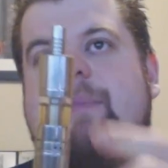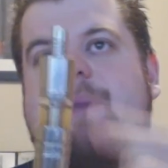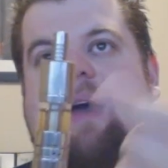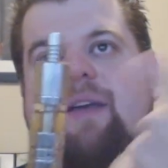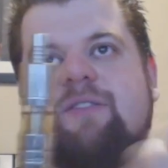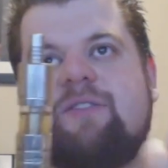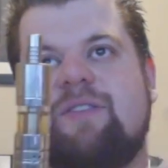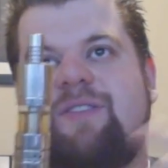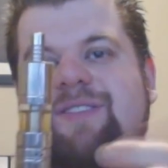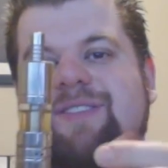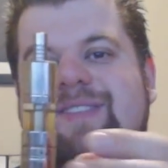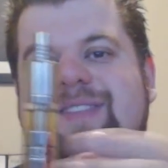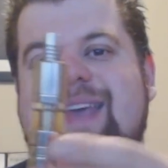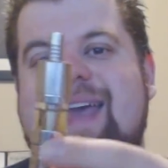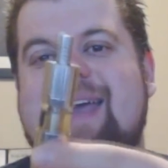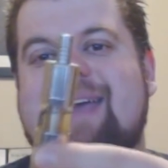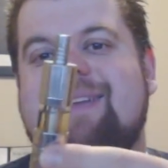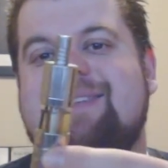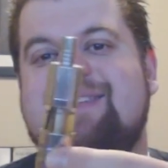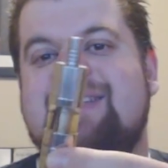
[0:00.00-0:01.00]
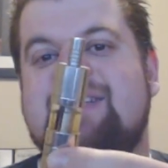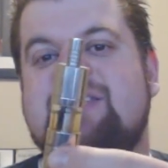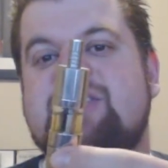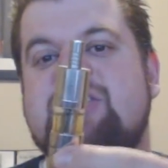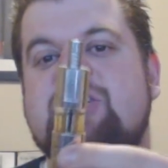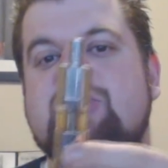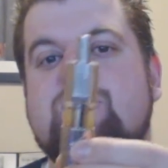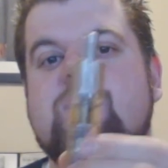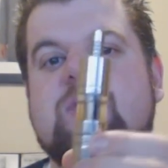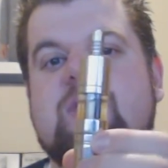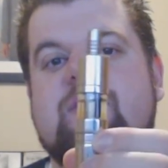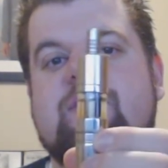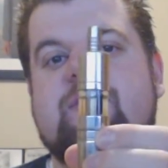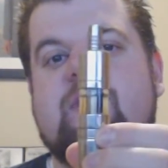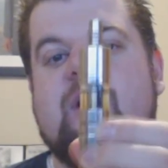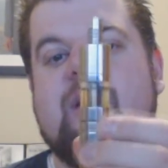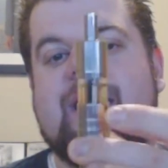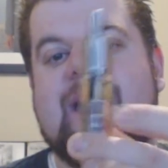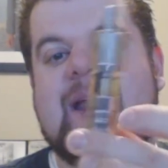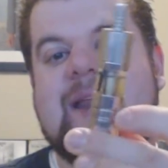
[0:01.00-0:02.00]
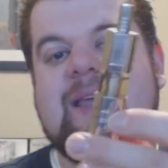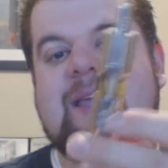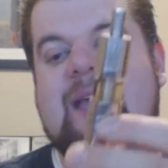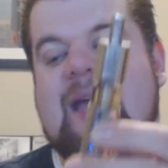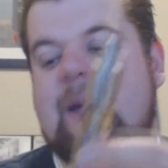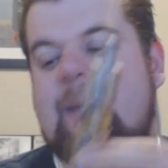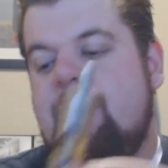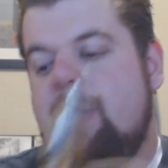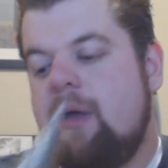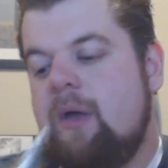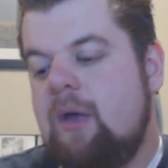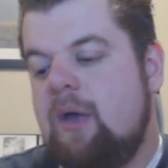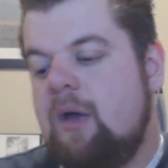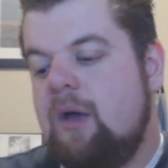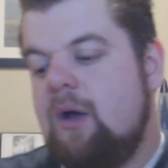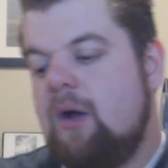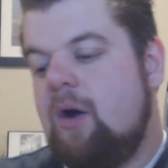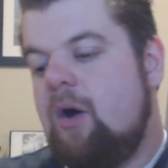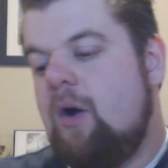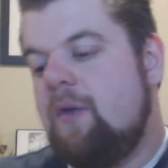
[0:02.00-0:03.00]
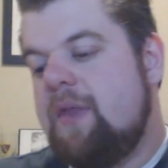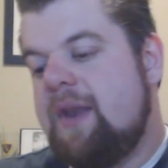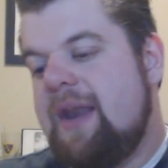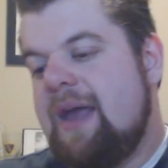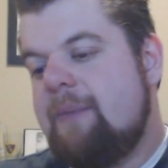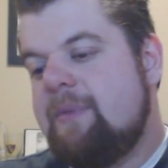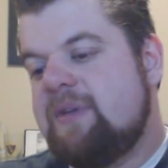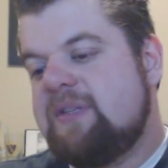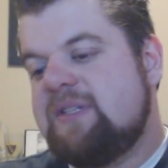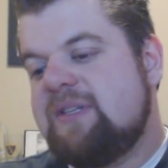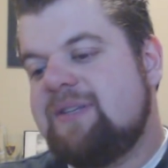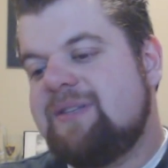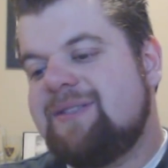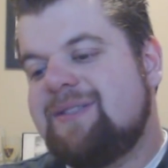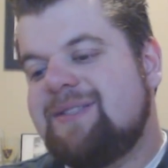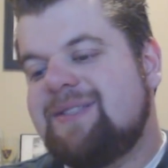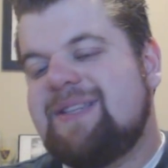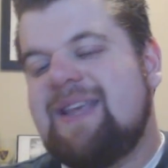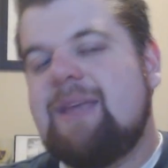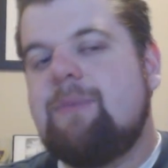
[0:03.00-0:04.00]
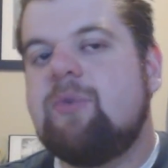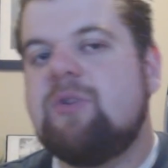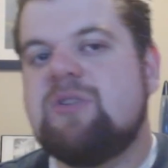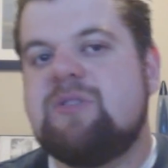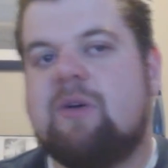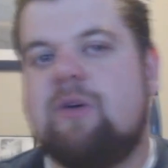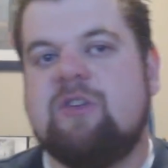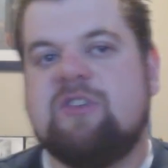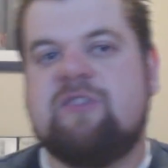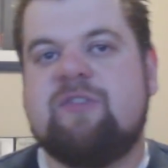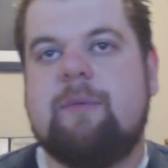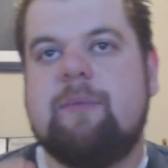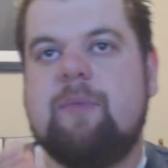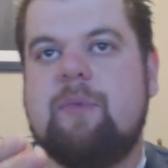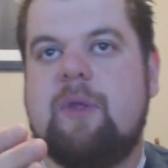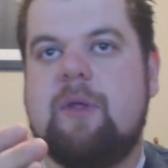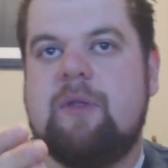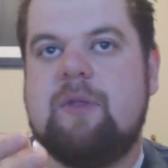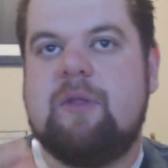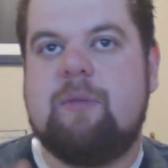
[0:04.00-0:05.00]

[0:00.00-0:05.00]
atomizer. This is the AGA T2 with the Fog Addy cap on the Nemesis. The same results from